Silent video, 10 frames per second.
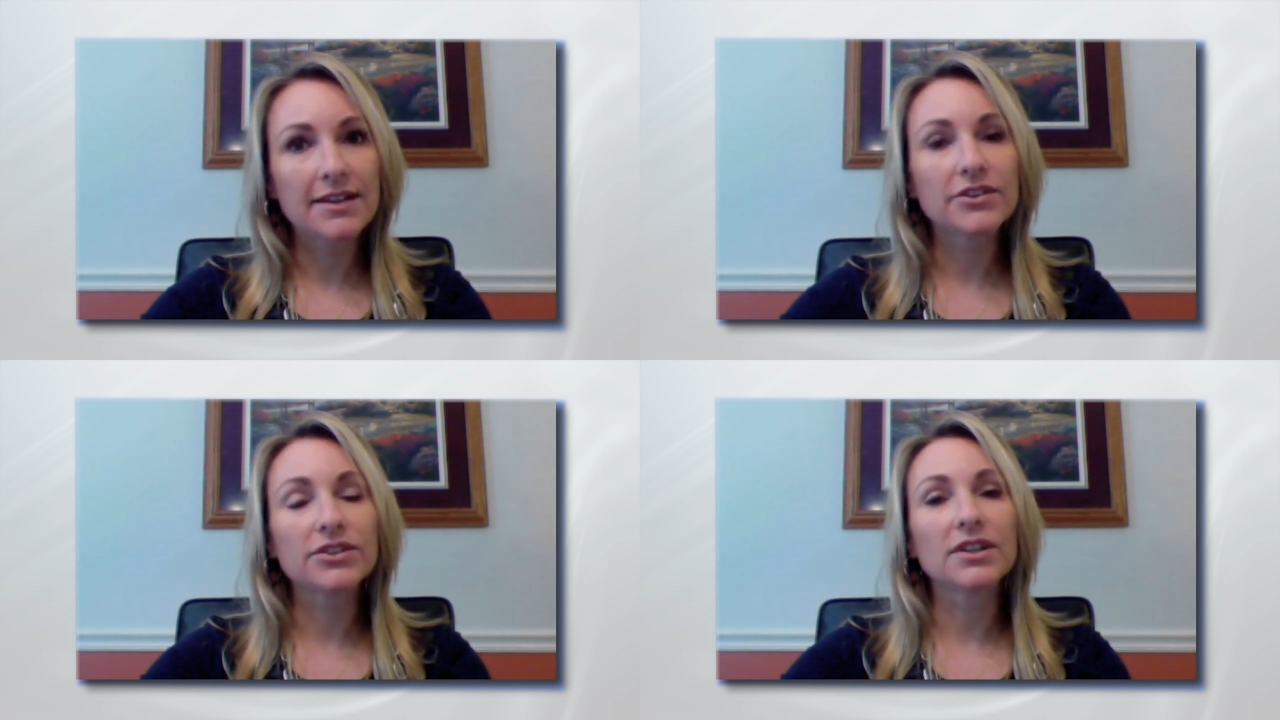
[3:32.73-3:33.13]

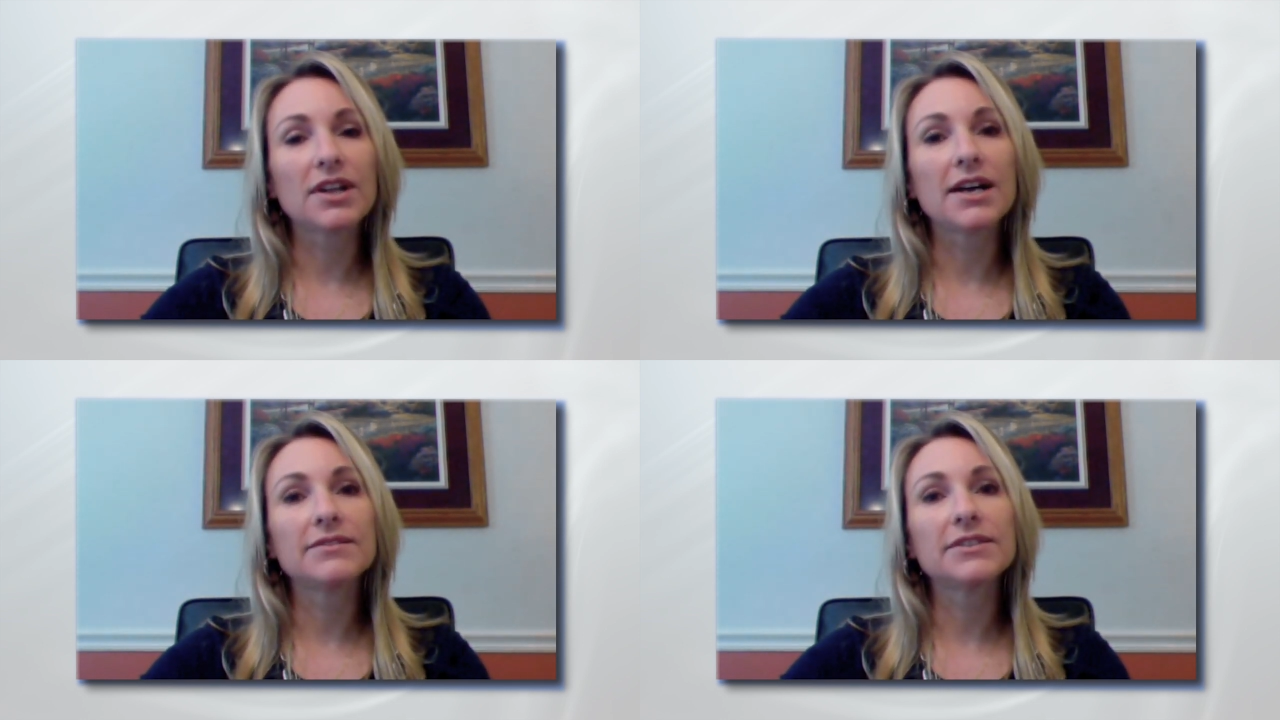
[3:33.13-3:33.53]
There's a
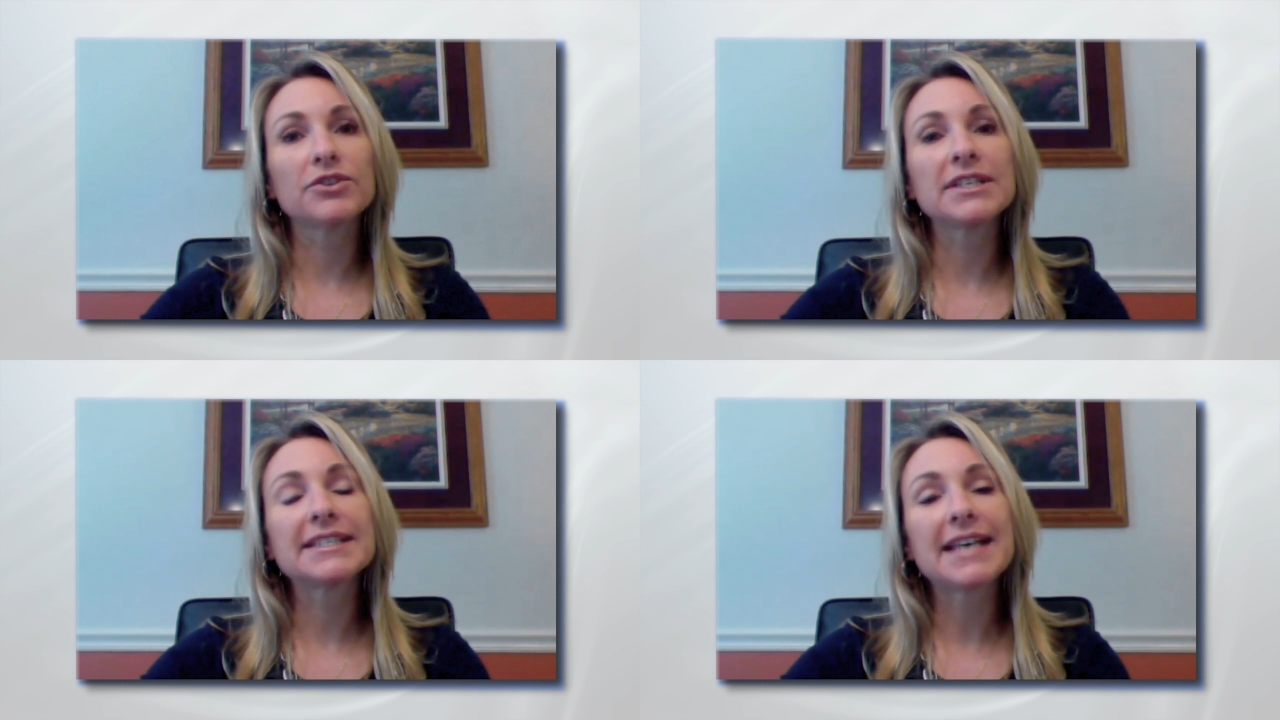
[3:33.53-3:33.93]
lot of
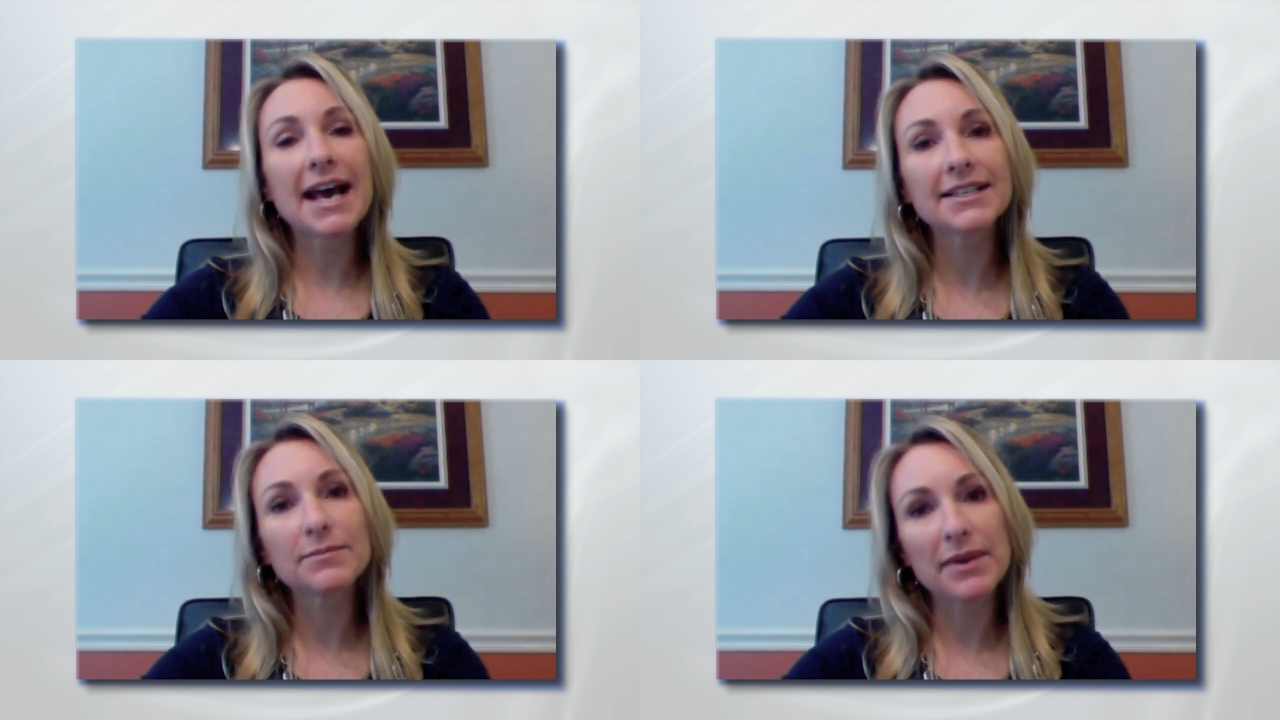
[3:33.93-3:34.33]
different
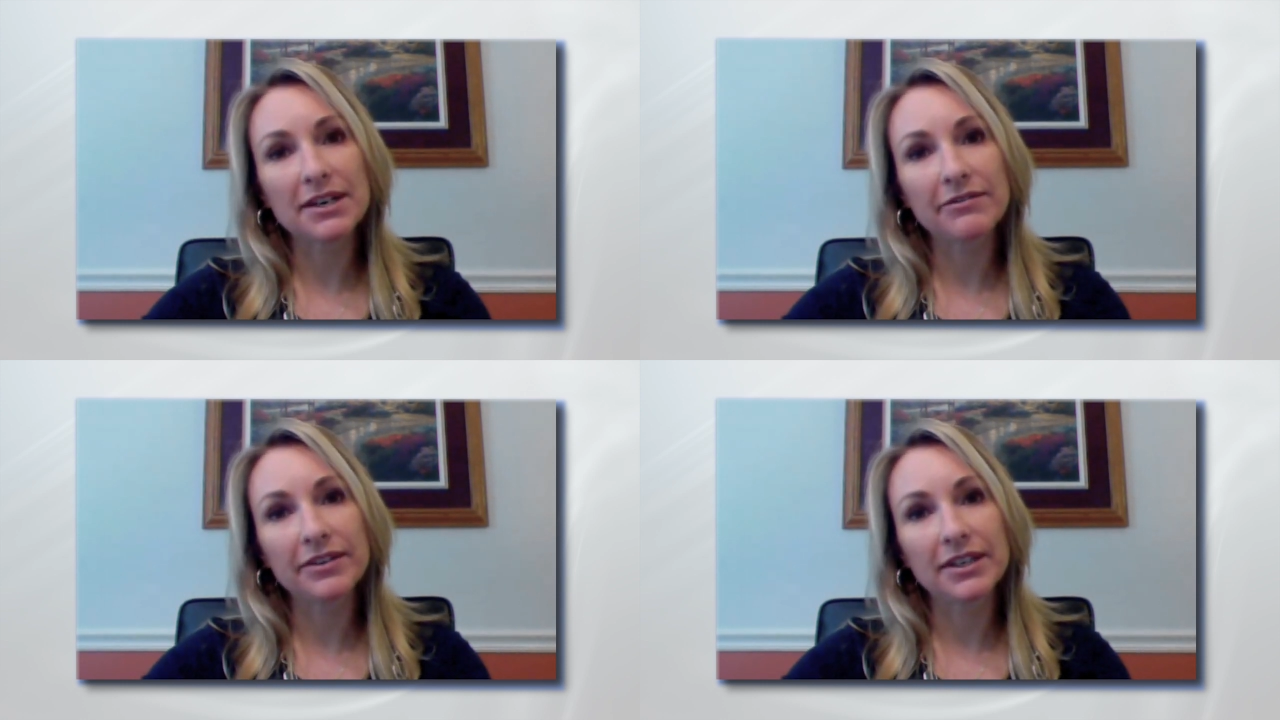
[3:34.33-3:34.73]
tax
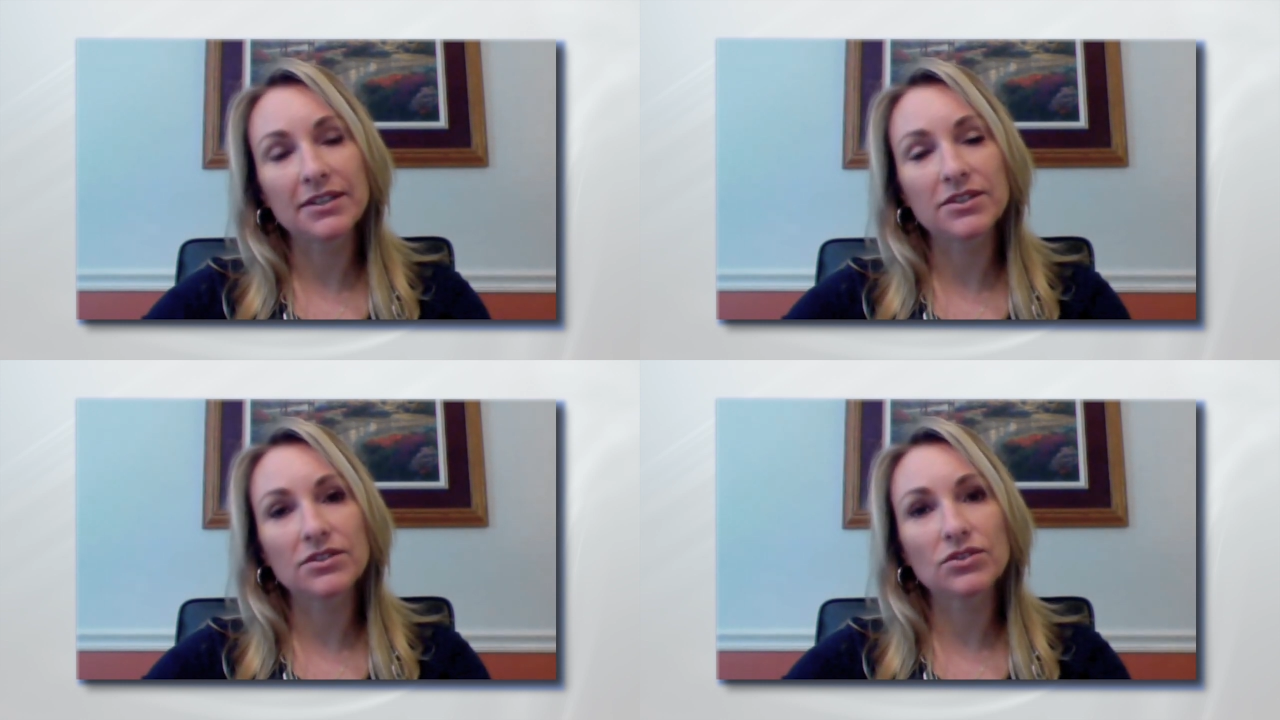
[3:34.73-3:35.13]

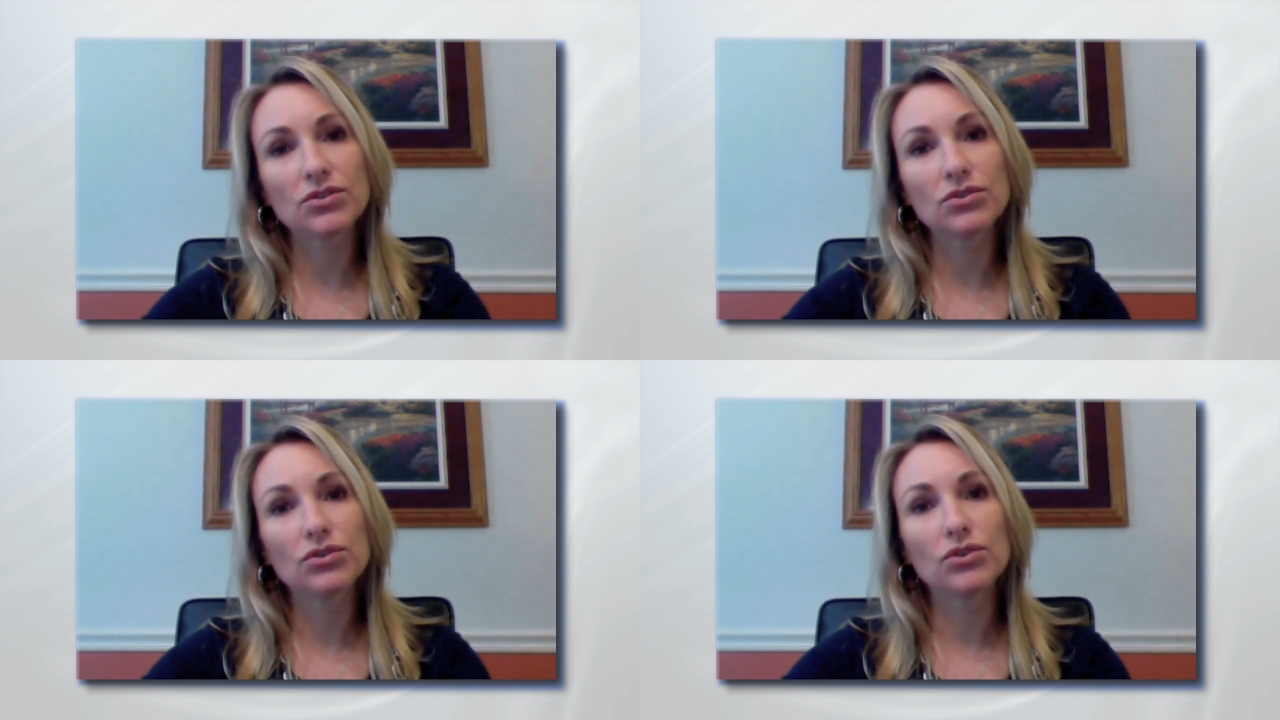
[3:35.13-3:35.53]
benefits
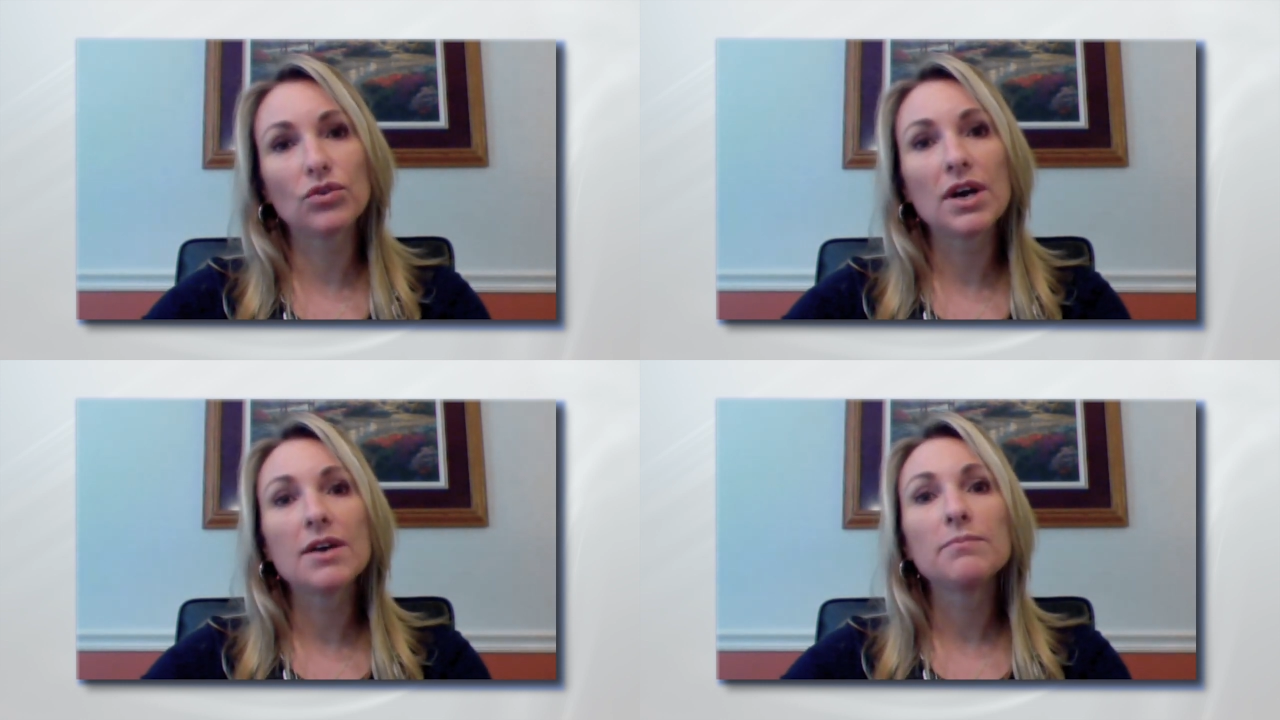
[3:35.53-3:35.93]
to